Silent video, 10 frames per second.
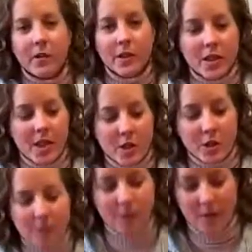the
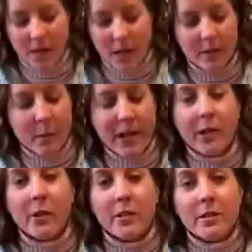teacher and the
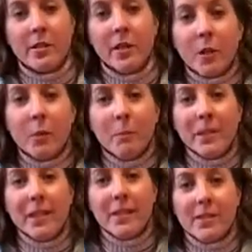parent will
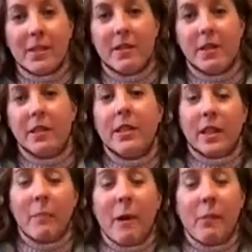meet to
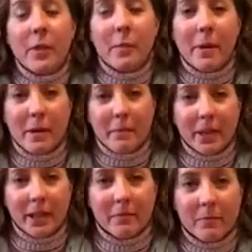come up with the PEP
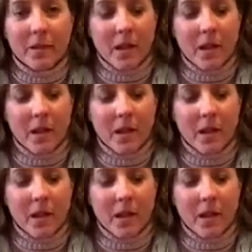plan.